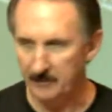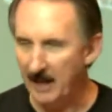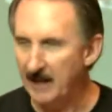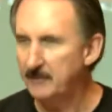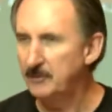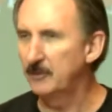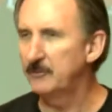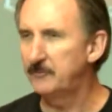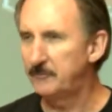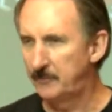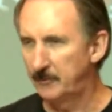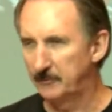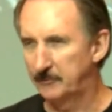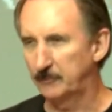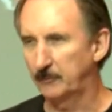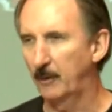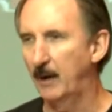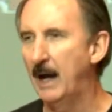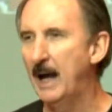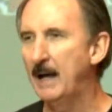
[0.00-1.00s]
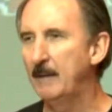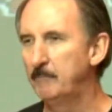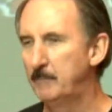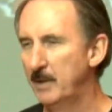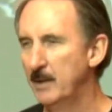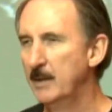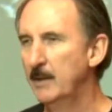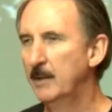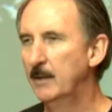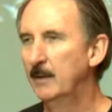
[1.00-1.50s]
I just described
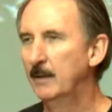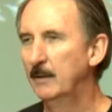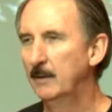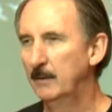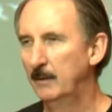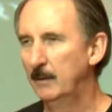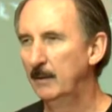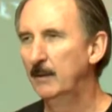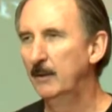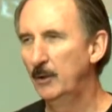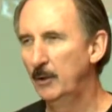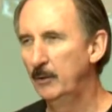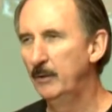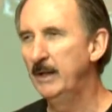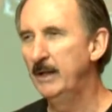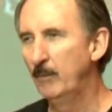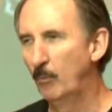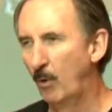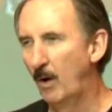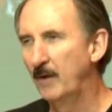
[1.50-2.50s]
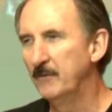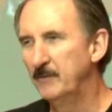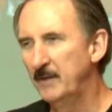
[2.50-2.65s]
who he was.